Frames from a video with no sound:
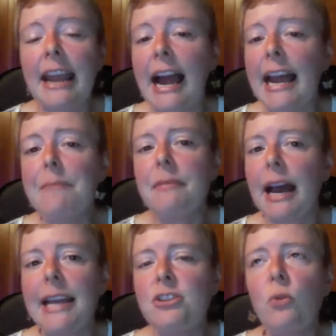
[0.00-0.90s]
I, I,
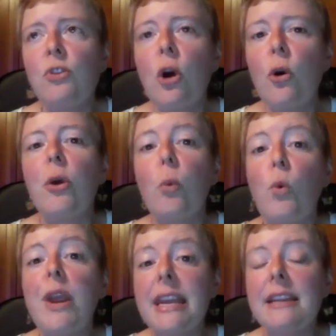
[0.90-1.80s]
I don't know that
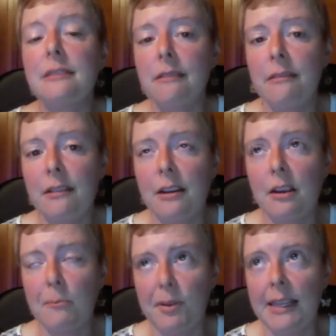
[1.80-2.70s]
we
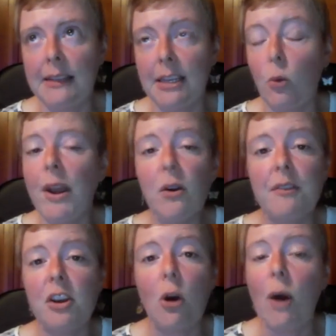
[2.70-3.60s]
completely know. We don't
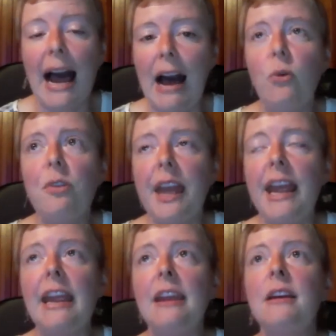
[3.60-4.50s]
even know how
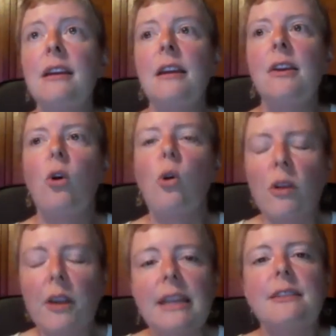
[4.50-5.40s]
they
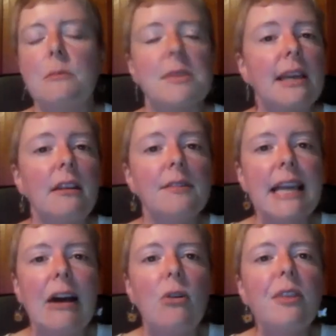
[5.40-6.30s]
orient themselves,
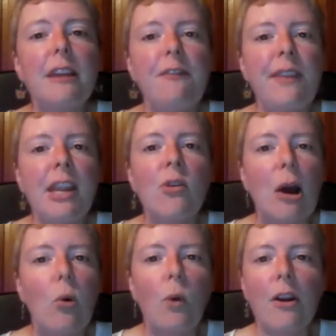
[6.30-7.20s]
how they figure
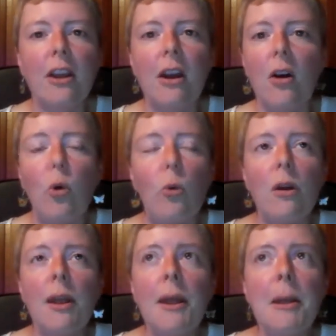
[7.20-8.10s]
out where to go.